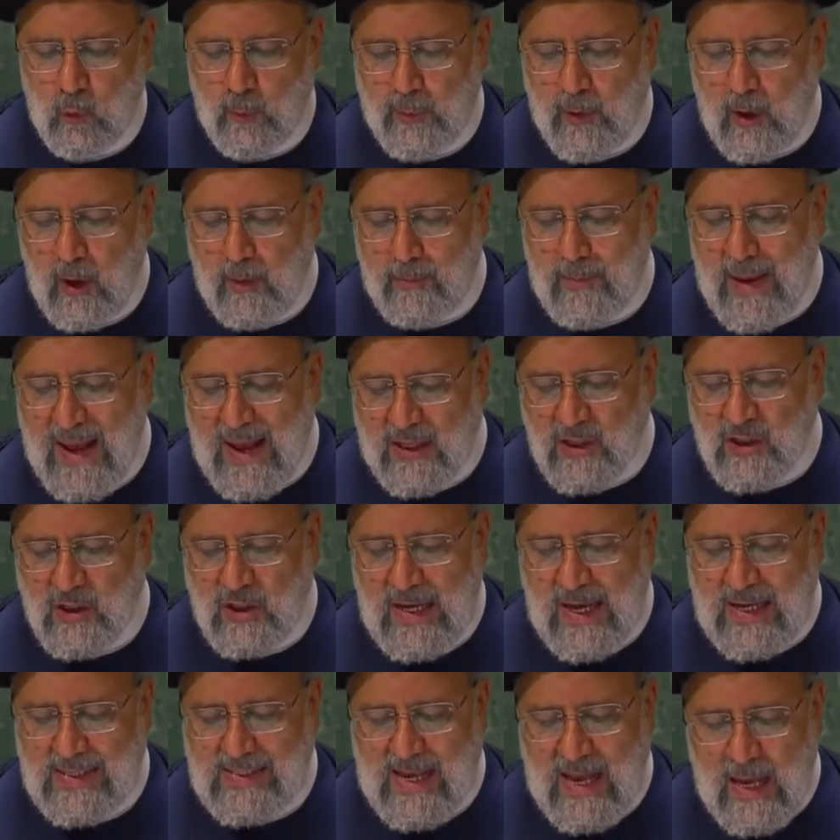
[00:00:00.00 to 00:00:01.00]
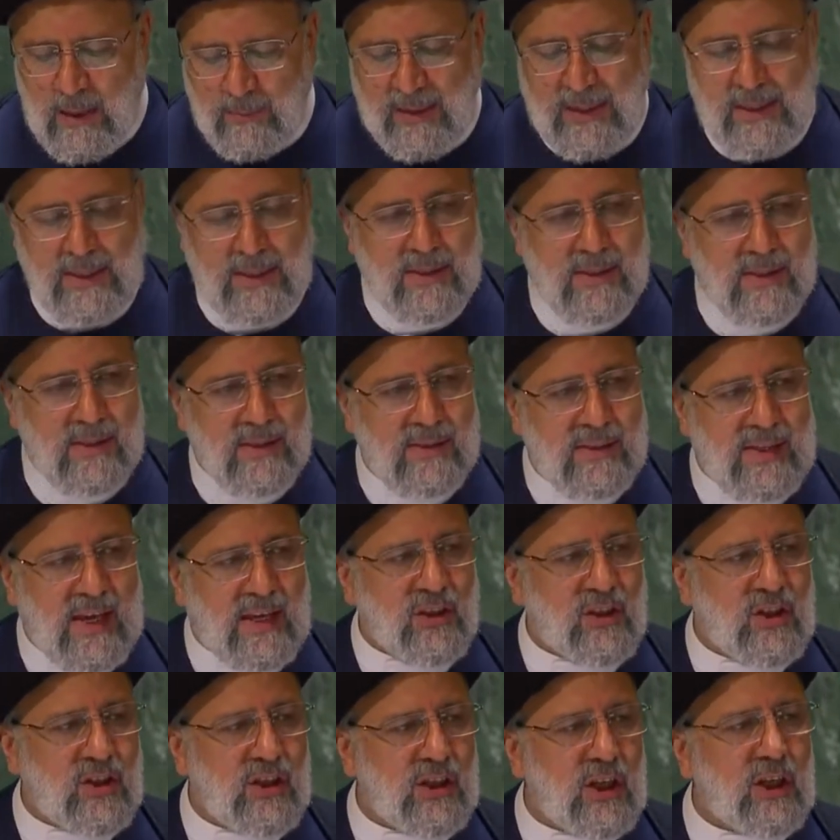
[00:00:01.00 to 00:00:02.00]
Asia and Europe are all
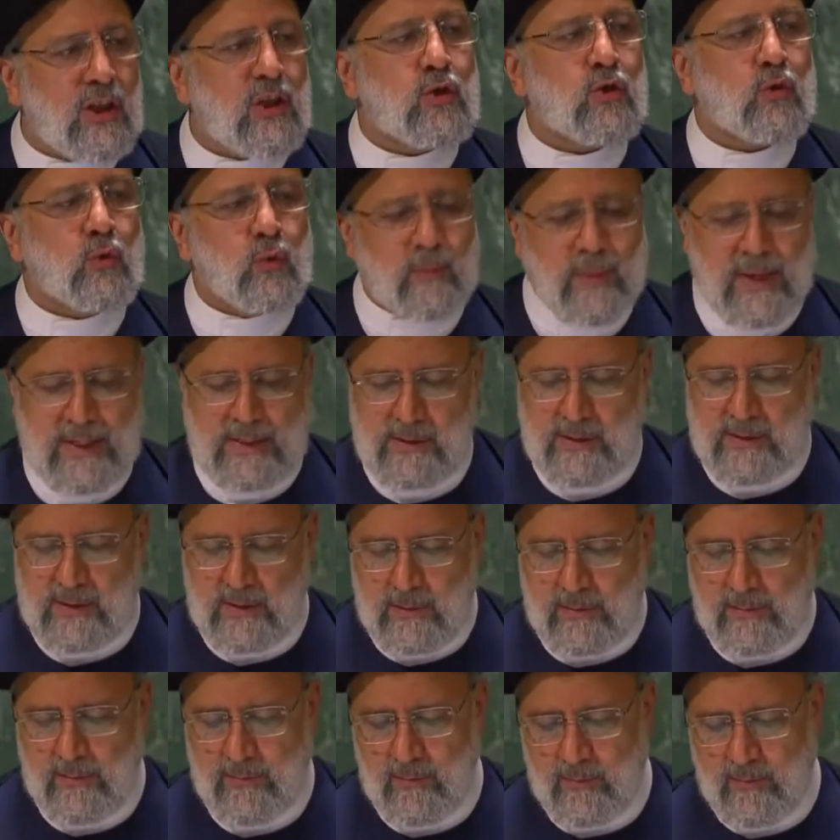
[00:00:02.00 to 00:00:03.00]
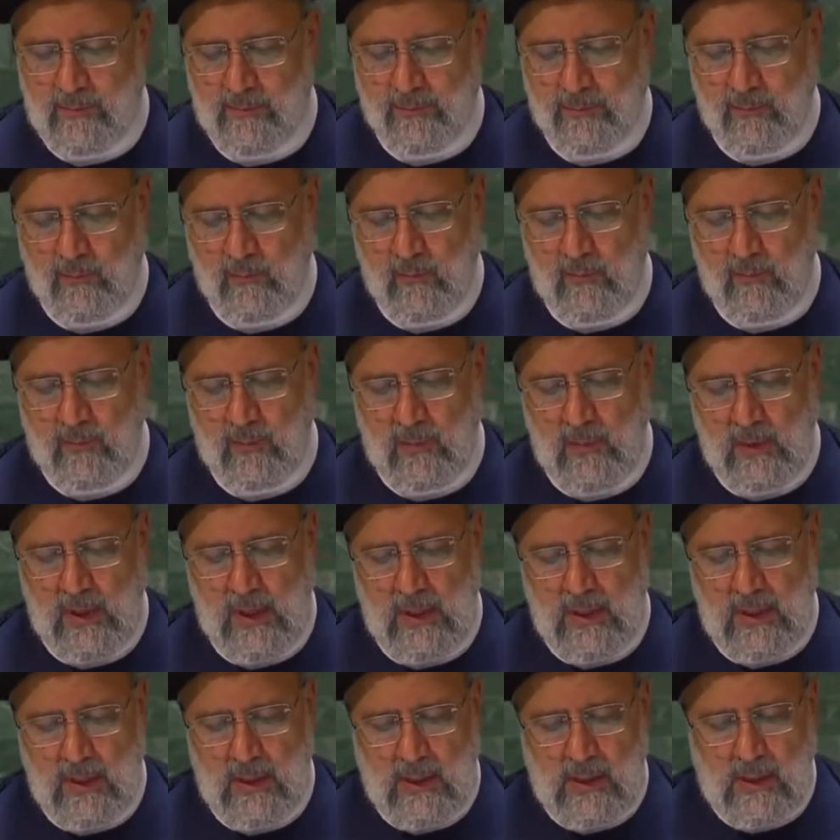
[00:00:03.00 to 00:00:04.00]
elements of the sinister
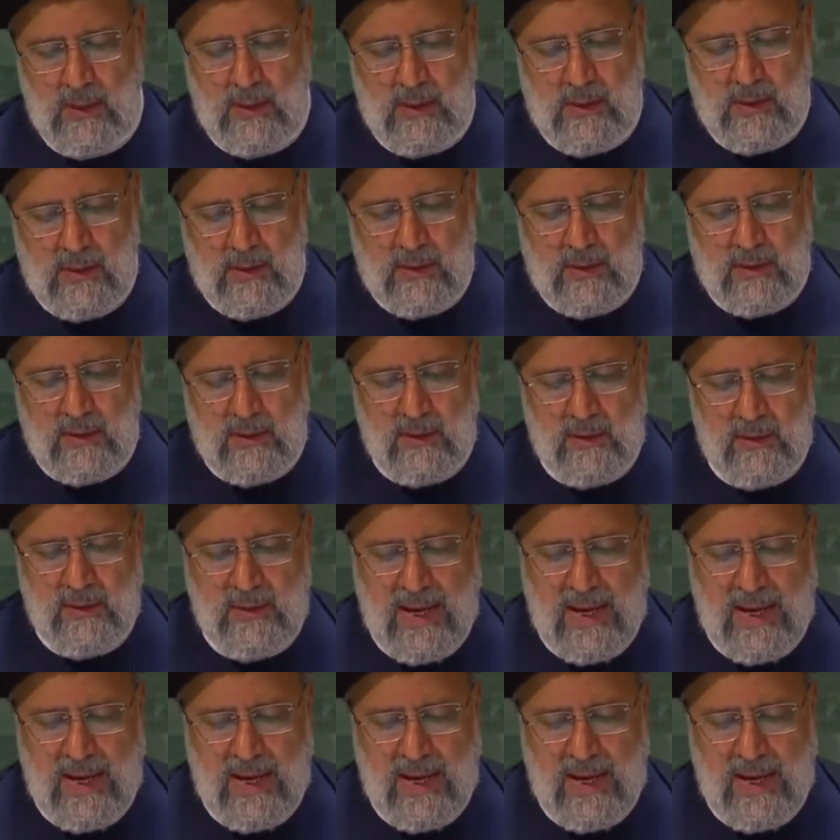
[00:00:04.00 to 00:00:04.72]
chain.